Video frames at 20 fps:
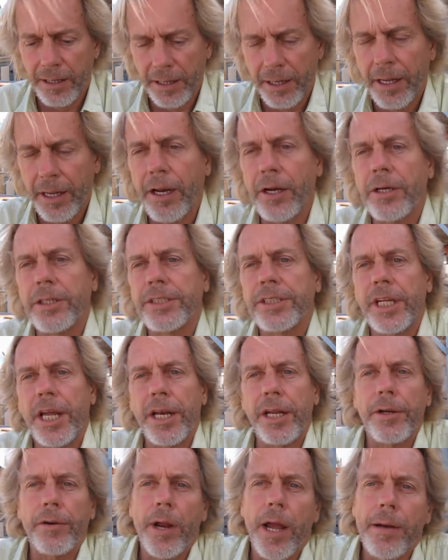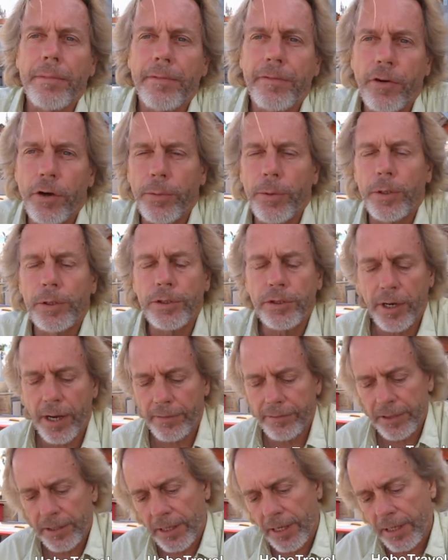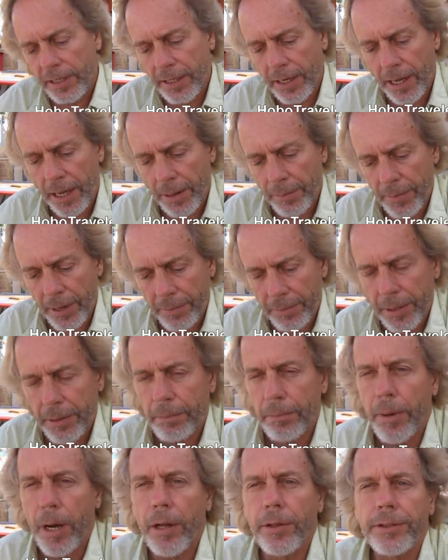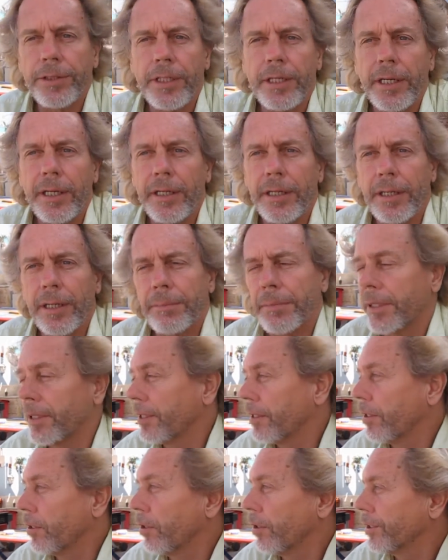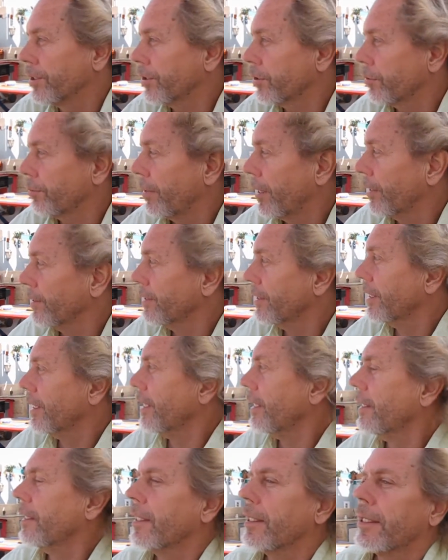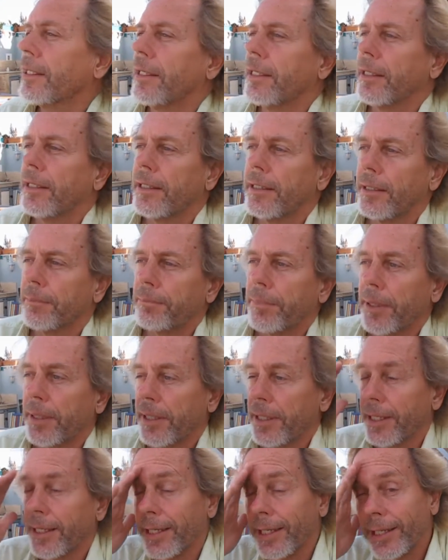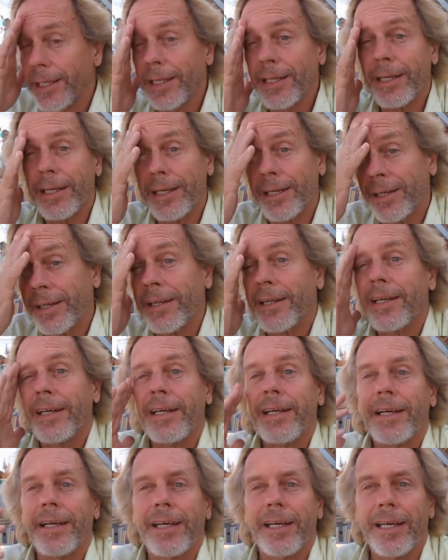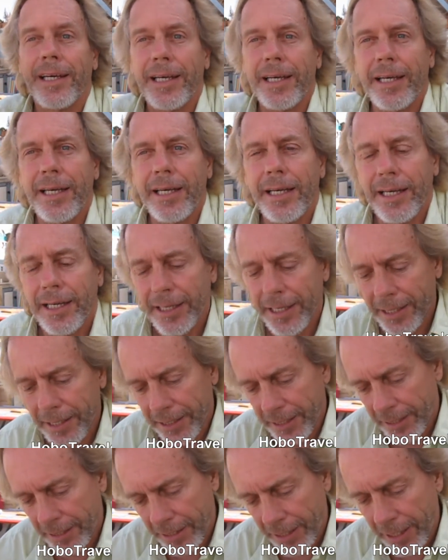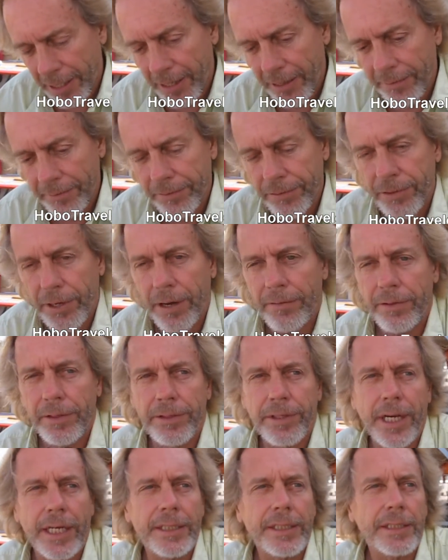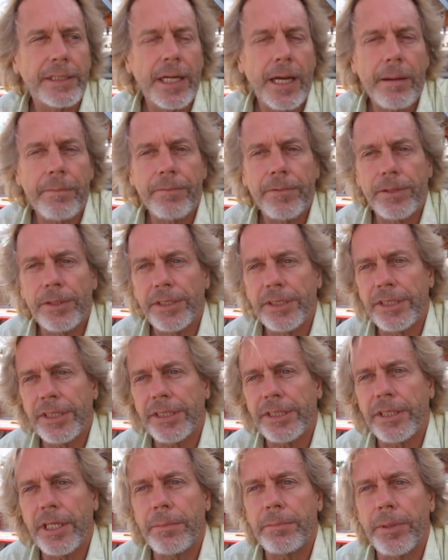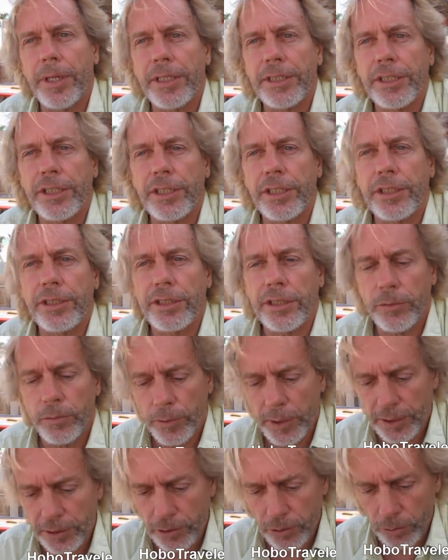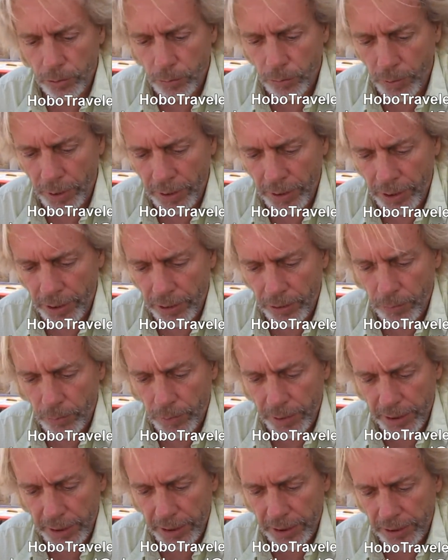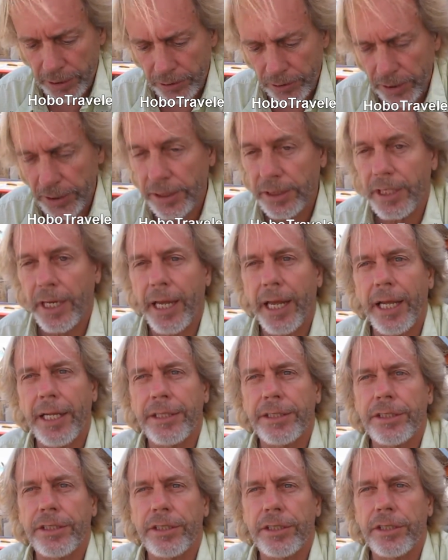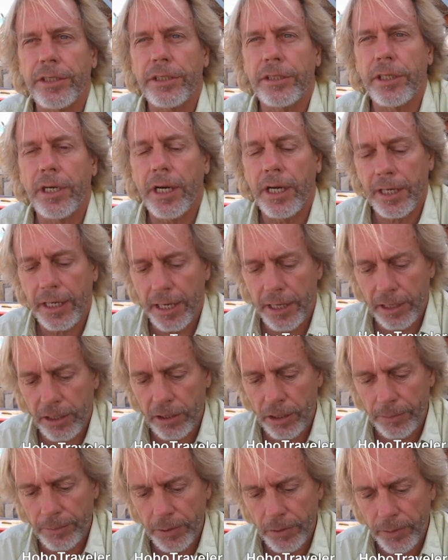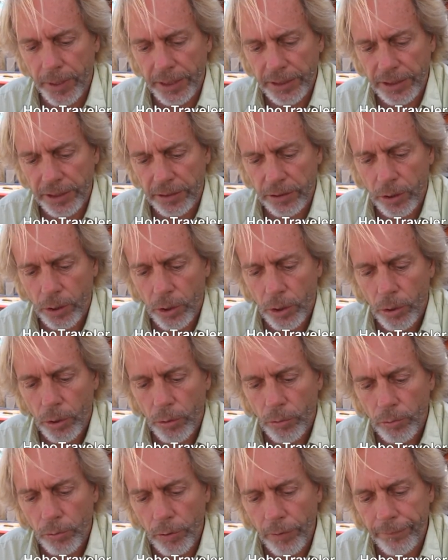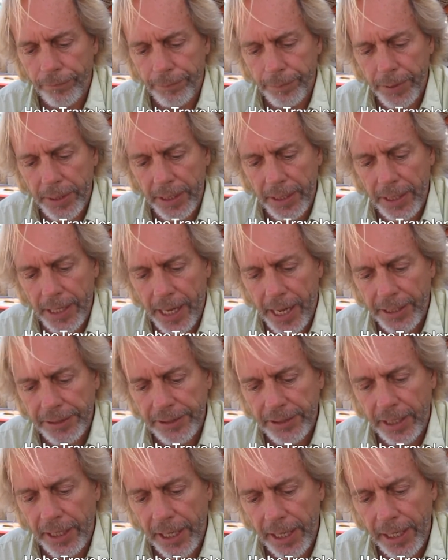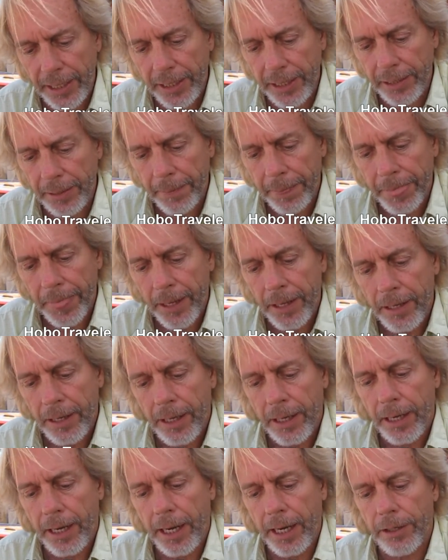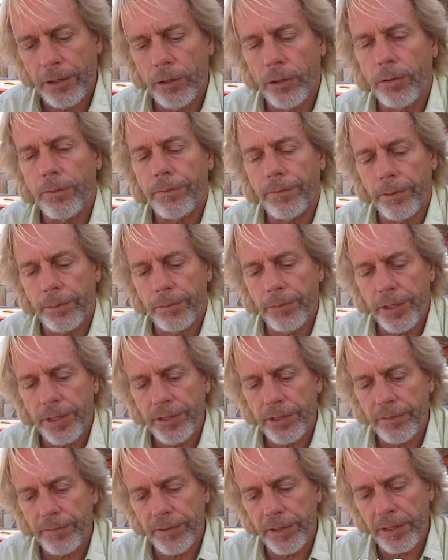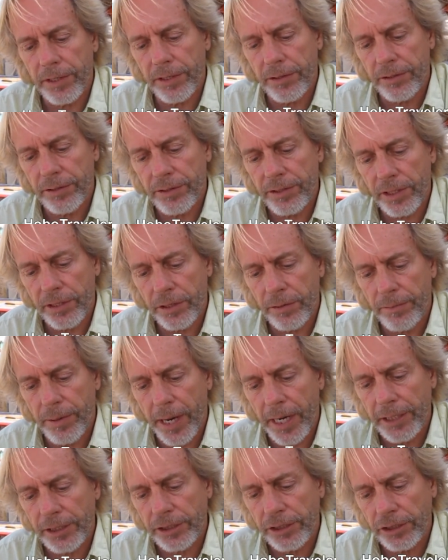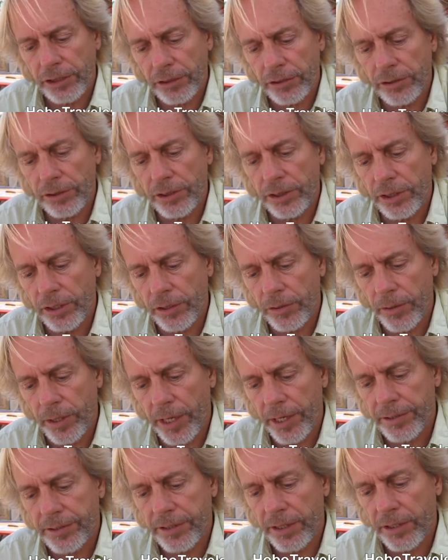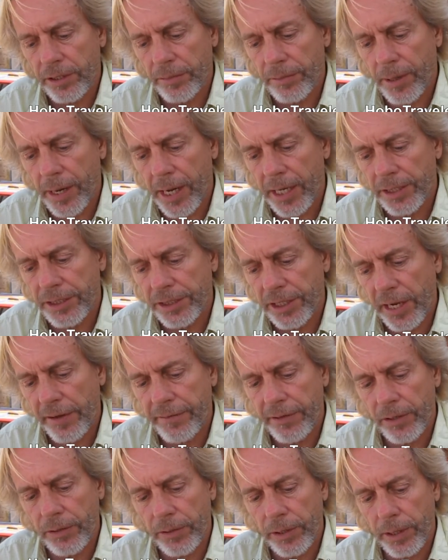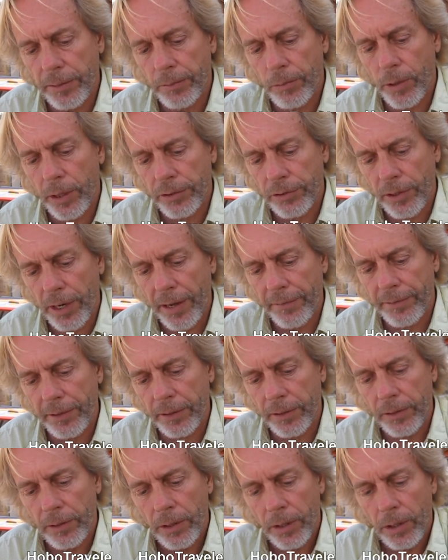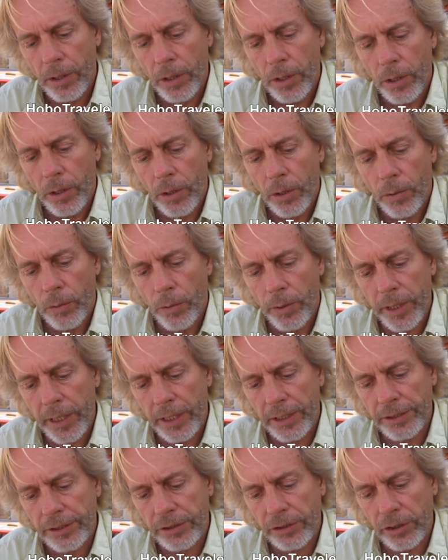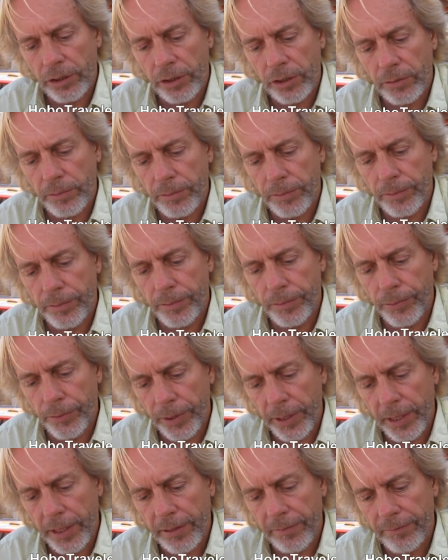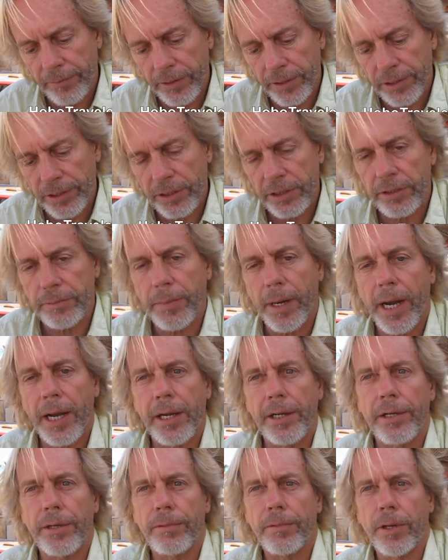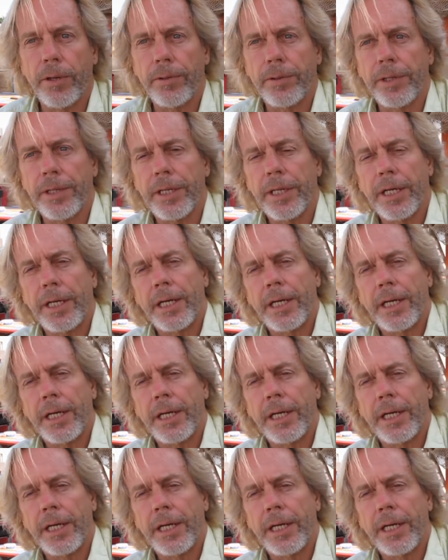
Hello, it's Andy Graham of HoboTraveler.com. I'm in Malta. I'm in the Hostel Malti up on the hill here, and I've traveled non-stop for 16 plus years and went to 101 countries. I answer kind of global question. Wolf B asked, Andy, I know from recent videos that you buy shoes in the US and you buy shaving cream while traveling. What else do you bring versus buy on the road?